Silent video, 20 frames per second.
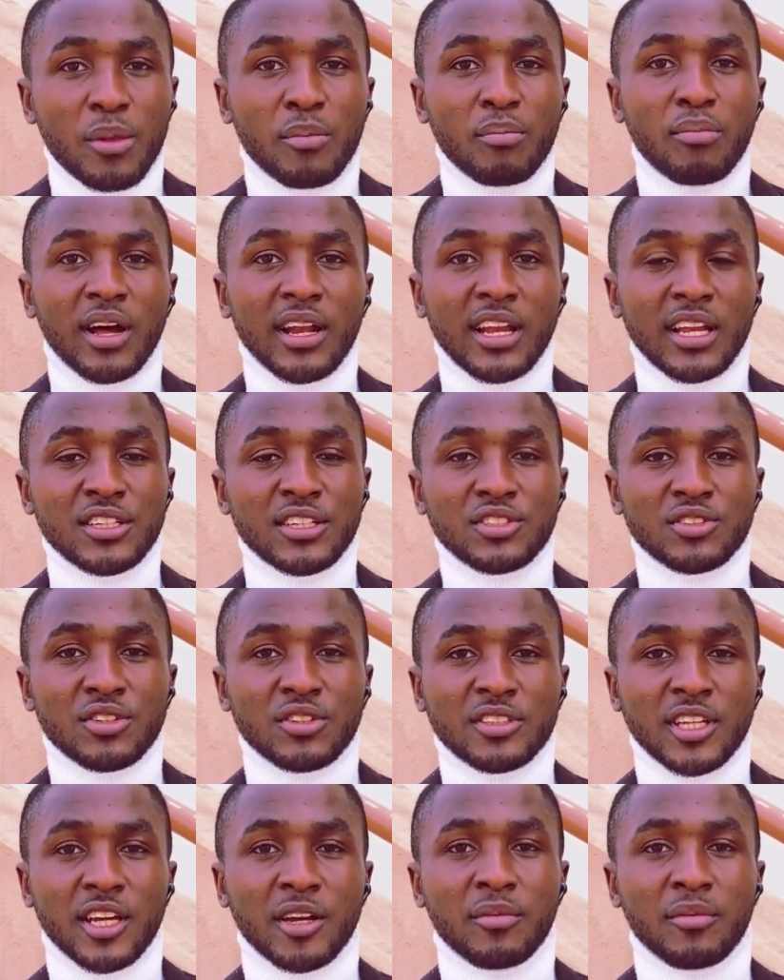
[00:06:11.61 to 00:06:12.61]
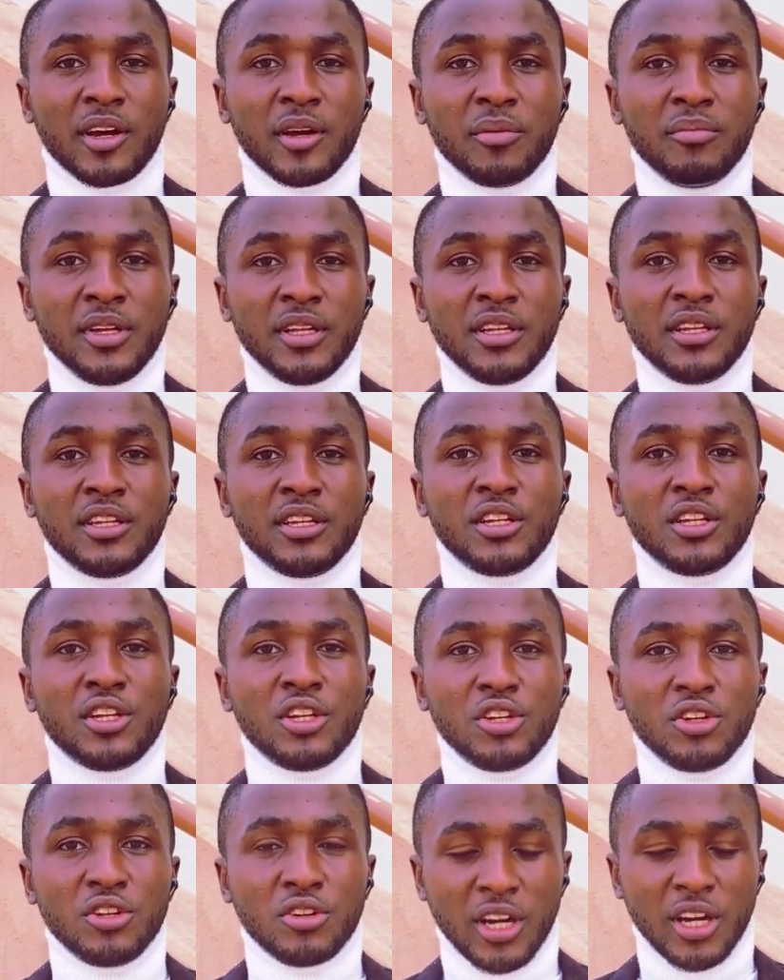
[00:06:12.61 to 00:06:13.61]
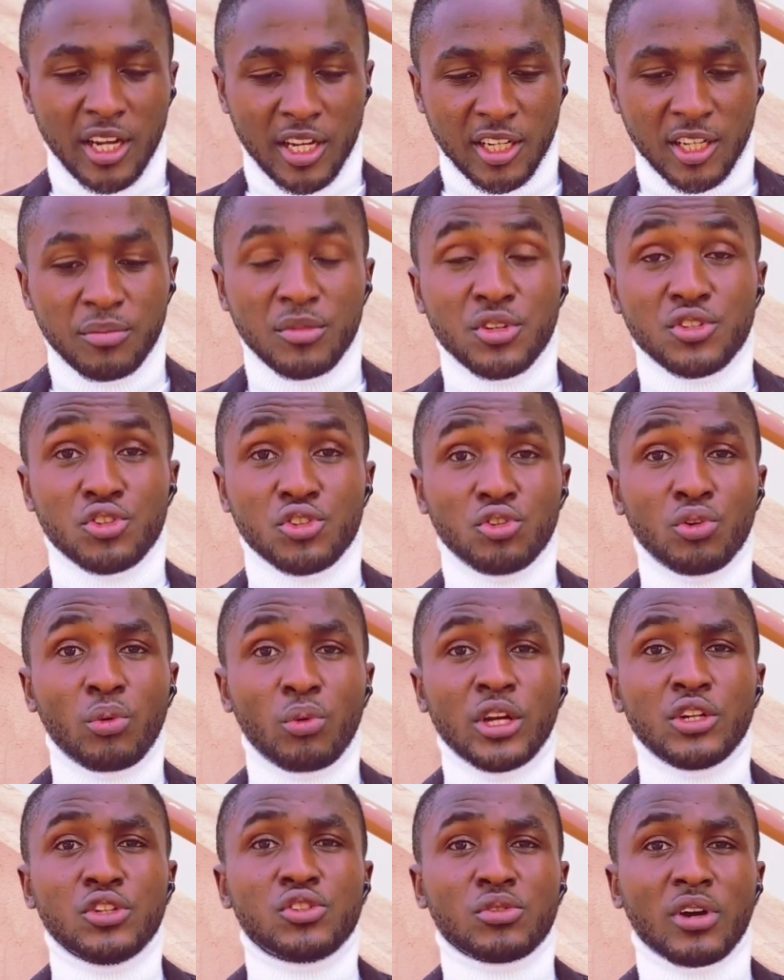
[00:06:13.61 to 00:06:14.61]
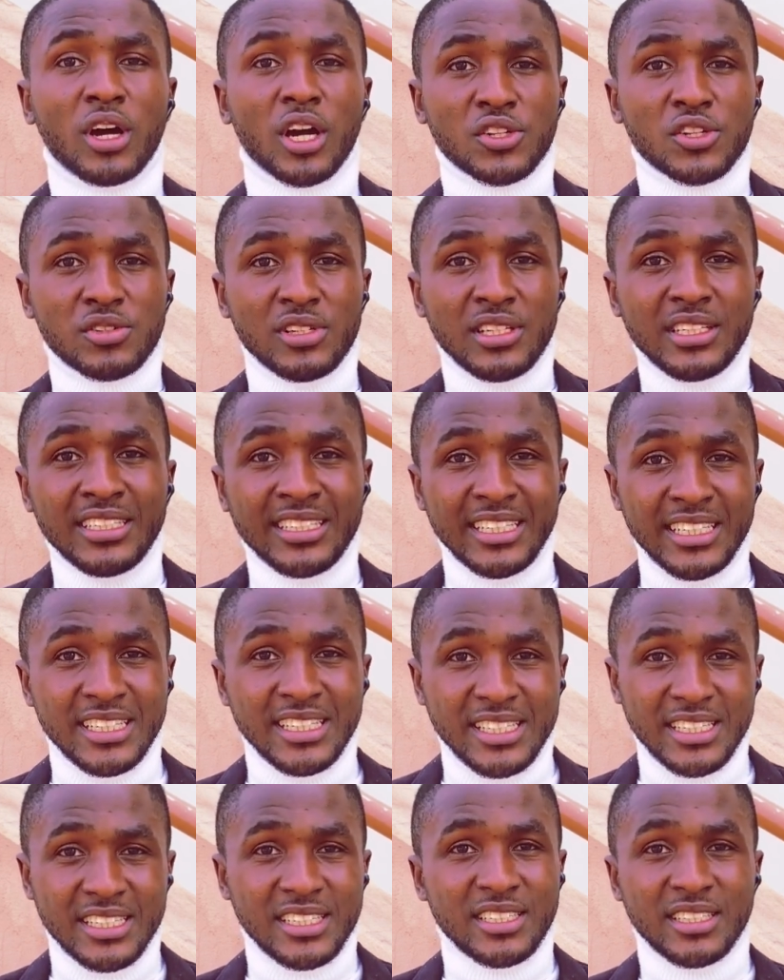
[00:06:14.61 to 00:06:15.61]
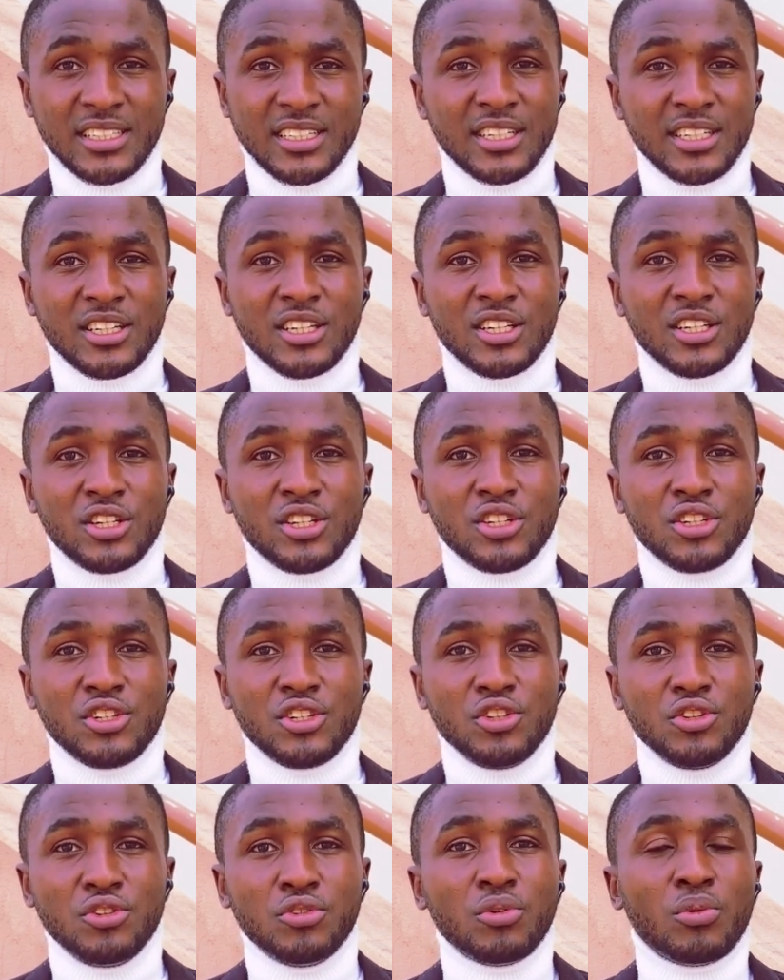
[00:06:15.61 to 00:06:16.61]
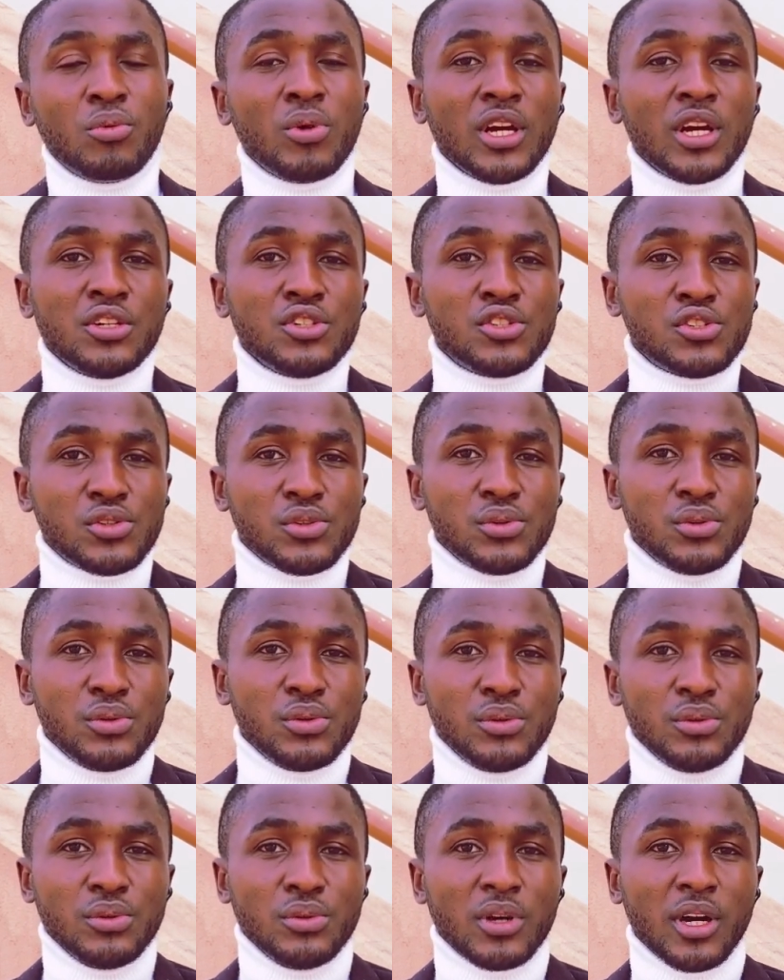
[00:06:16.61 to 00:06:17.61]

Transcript: Balance your time. I mean, your academics, you know when to actually read. You know when to,